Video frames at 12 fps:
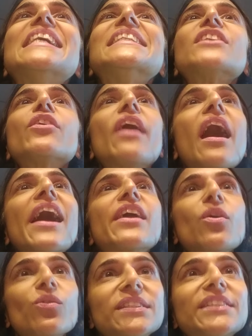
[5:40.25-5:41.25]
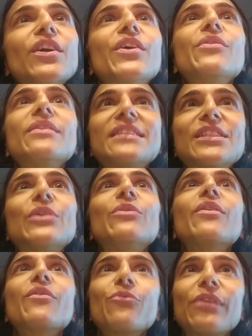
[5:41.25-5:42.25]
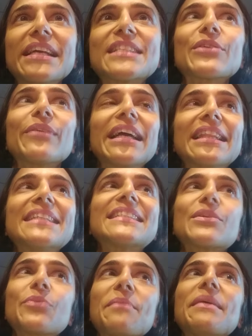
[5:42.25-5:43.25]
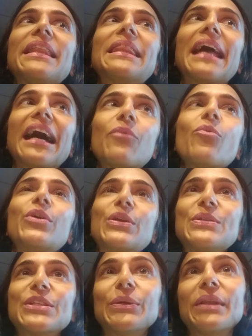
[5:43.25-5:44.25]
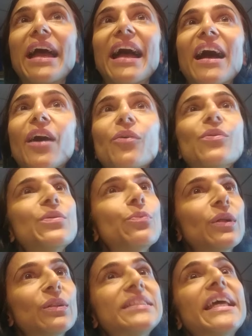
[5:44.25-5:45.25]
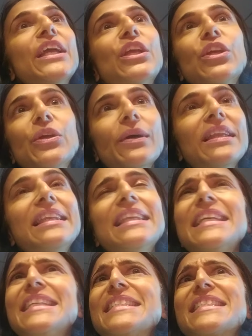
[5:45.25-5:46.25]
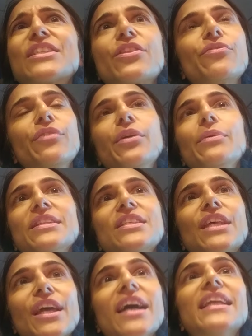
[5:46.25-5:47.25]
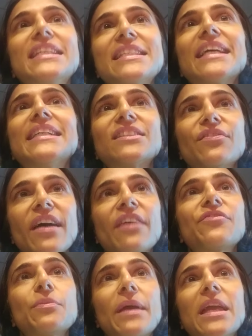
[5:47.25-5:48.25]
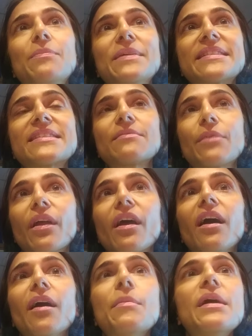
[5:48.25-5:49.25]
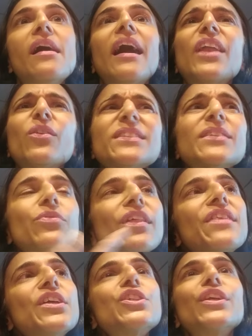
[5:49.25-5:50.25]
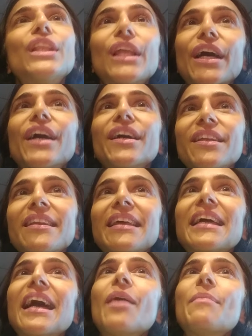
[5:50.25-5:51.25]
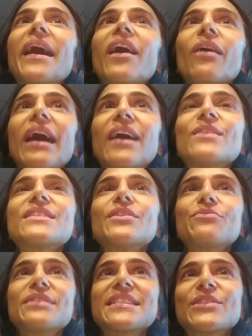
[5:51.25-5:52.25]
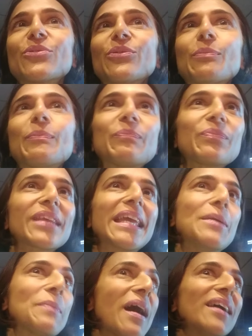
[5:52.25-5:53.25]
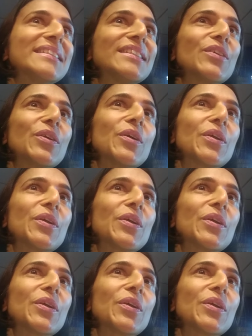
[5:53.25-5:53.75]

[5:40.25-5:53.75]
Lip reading: So I also do reiterate this to women, that what you do now will take you at least through into the early days of after babies come, and also the things you learn about how to restore key parts of